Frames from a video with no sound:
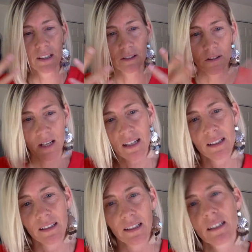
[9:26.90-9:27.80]

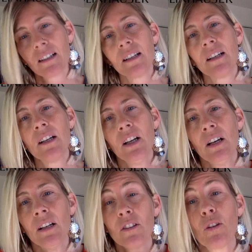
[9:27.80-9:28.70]
energetically
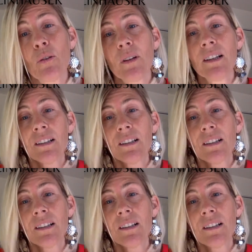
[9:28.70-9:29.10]
to